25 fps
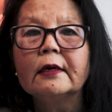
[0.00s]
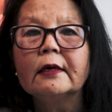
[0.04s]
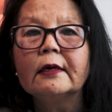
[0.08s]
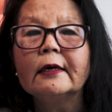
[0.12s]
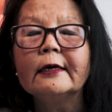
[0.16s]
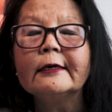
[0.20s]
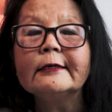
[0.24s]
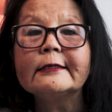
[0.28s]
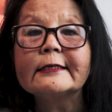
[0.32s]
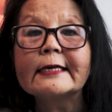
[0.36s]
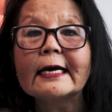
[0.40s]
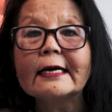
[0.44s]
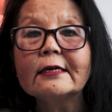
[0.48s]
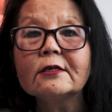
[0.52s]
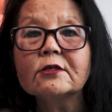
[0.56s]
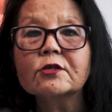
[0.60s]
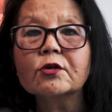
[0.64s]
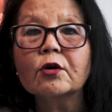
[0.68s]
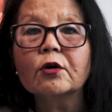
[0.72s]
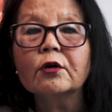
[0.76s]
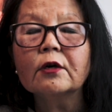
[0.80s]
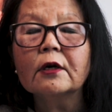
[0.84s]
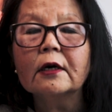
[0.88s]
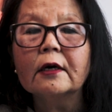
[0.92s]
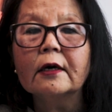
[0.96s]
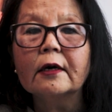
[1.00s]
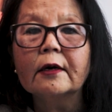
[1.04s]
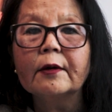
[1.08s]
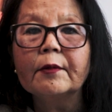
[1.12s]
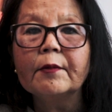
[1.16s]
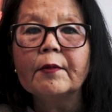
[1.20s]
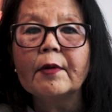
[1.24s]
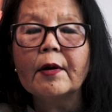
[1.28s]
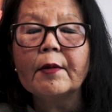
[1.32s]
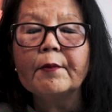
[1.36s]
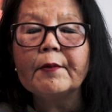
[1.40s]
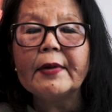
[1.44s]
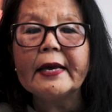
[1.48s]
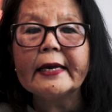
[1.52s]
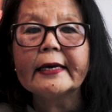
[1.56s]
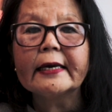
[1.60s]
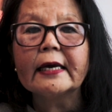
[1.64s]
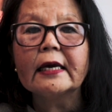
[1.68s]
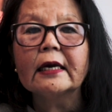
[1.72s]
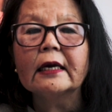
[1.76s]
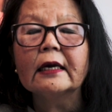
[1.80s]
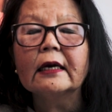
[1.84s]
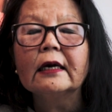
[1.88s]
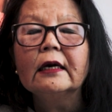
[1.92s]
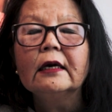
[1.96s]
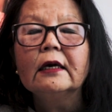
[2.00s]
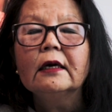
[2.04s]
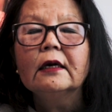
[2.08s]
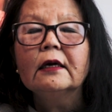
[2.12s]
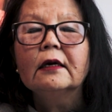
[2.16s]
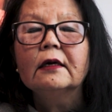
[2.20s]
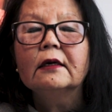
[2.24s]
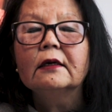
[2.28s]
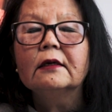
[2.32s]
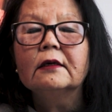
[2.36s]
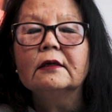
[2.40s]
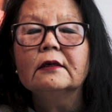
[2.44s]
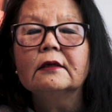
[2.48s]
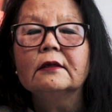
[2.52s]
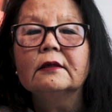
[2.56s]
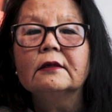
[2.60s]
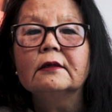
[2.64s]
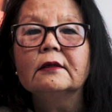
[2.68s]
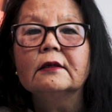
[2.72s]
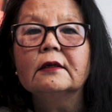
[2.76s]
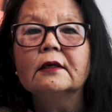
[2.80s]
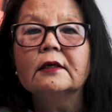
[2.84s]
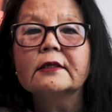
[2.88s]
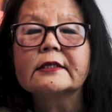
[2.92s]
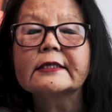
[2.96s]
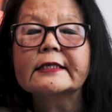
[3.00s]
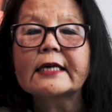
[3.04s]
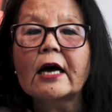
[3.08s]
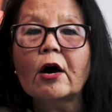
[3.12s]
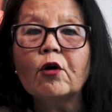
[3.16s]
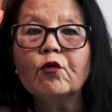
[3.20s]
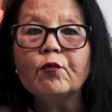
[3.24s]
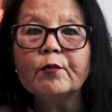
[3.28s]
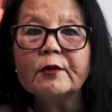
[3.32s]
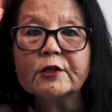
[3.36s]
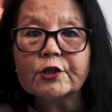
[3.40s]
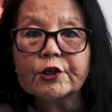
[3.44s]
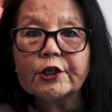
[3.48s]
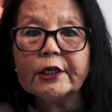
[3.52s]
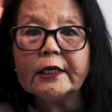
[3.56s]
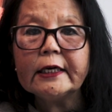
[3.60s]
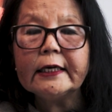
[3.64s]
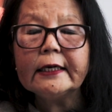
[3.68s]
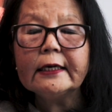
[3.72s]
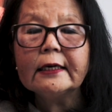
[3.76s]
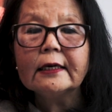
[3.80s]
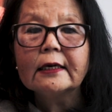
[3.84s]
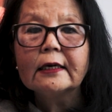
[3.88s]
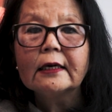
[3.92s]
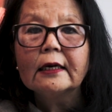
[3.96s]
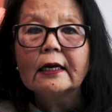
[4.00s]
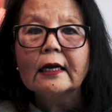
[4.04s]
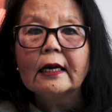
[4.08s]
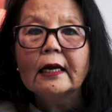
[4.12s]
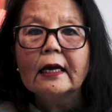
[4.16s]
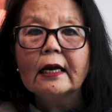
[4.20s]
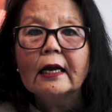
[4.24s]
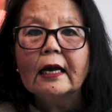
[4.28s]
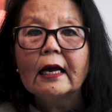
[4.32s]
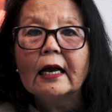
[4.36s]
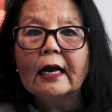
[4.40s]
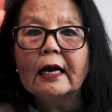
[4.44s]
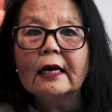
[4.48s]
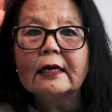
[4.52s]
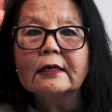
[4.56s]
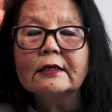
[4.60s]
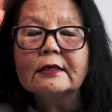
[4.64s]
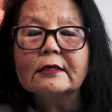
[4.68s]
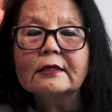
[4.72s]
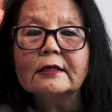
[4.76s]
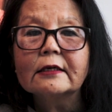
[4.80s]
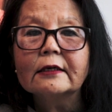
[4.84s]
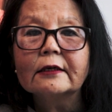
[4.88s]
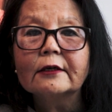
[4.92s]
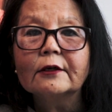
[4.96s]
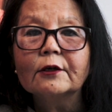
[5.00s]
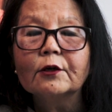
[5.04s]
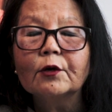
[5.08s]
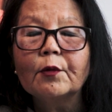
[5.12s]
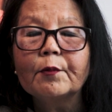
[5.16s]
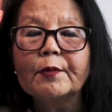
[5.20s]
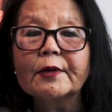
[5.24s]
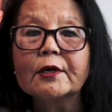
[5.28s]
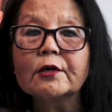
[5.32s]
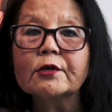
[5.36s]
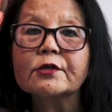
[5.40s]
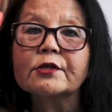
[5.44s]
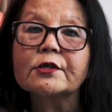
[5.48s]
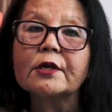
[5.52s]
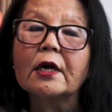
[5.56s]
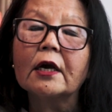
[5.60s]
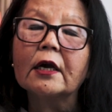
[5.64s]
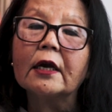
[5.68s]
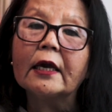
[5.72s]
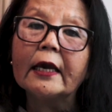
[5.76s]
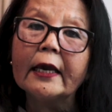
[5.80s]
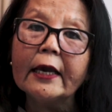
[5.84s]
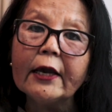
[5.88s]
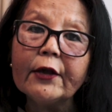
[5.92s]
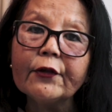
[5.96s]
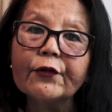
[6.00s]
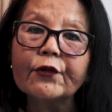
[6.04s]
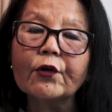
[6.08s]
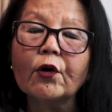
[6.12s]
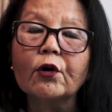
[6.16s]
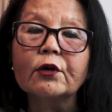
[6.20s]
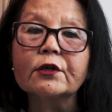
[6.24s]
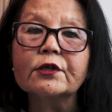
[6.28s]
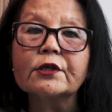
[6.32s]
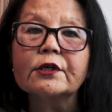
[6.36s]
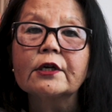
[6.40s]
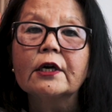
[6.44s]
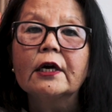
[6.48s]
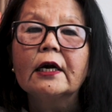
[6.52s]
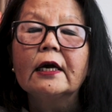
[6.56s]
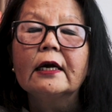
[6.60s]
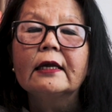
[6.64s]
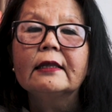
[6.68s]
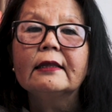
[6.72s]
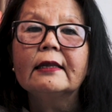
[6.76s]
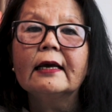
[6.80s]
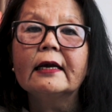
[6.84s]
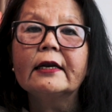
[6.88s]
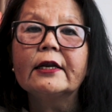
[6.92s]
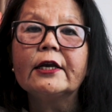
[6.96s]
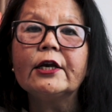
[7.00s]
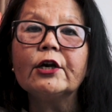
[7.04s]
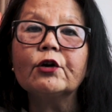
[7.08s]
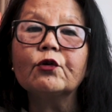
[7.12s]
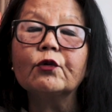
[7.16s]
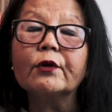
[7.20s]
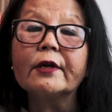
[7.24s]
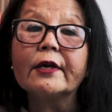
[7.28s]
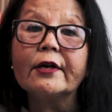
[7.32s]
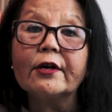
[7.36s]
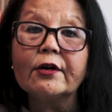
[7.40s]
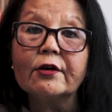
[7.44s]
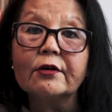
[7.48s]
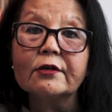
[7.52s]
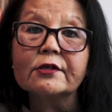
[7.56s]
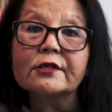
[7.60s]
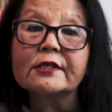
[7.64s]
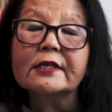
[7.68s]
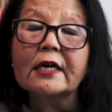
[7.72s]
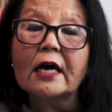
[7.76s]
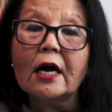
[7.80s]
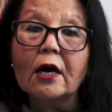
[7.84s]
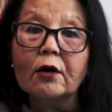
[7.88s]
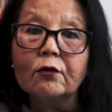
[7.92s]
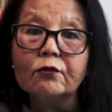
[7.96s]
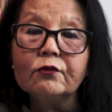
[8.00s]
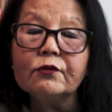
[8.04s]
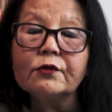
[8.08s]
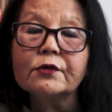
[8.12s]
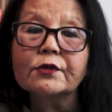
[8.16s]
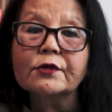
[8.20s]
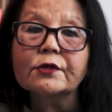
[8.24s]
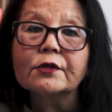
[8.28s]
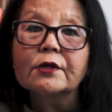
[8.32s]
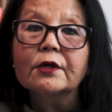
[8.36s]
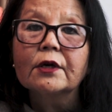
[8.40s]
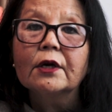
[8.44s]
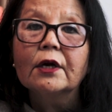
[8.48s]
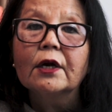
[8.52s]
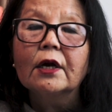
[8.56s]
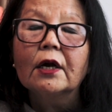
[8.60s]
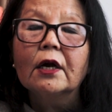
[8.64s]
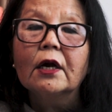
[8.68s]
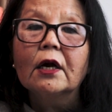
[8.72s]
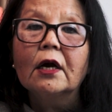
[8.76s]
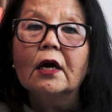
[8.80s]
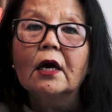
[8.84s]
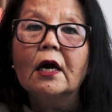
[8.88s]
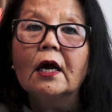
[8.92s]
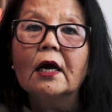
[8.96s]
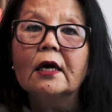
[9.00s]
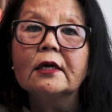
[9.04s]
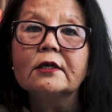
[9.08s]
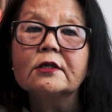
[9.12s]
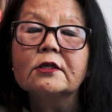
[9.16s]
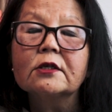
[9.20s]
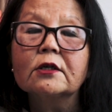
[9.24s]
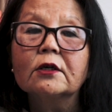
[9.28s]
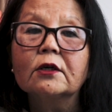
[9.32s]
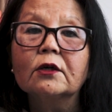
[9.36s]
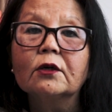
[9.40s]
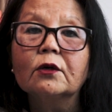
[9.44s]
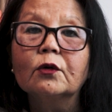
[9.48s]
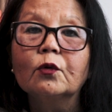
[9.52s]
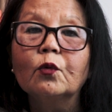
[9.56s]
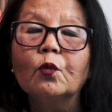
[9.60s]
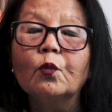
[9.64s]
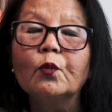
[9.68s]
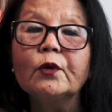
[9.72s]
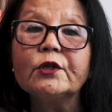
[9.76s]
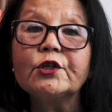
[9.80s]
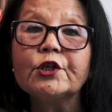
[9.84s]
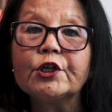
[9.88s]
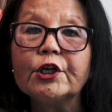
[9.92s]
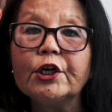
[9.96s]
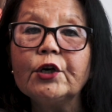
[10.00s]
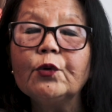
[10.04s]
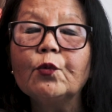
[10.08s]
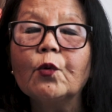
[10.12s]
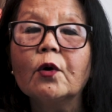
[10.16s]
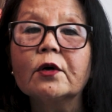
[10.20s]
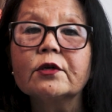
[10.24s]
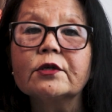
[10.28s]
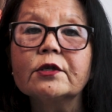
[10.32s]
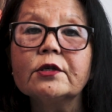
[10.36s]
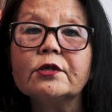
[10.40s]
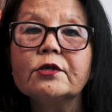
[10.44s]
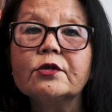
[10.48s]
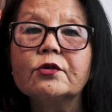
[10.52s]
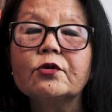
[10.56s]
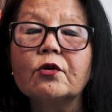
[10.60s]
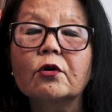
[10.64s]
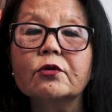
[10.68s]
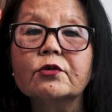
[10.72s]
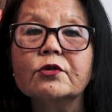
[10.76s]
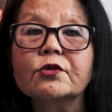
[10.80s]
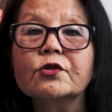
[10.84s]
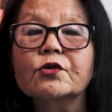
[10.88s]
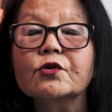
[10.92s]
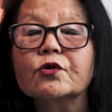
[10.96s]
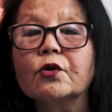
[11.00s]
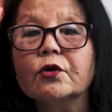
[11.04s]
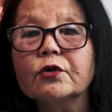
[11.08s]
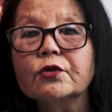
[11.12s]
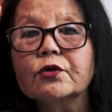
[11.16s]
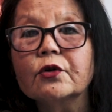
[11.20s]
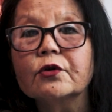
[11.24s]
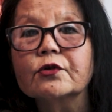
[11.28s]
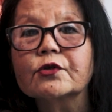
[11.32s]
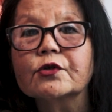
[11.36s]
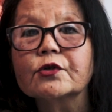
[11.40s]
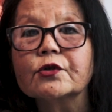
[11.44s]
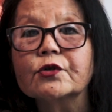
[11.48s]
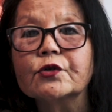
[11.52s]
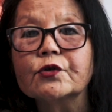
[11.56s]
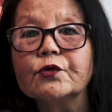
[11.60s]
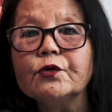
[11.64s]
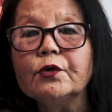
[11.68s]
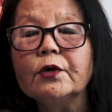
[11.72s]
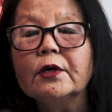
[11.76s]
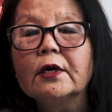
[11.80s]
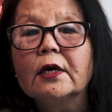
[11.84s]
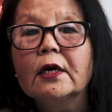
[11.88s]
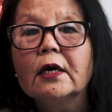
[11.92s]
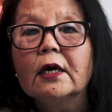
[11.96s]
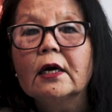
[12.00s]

intent on making a sound machine, and because he thought that he could hear sounds, and which he wanted Dr. Scott also to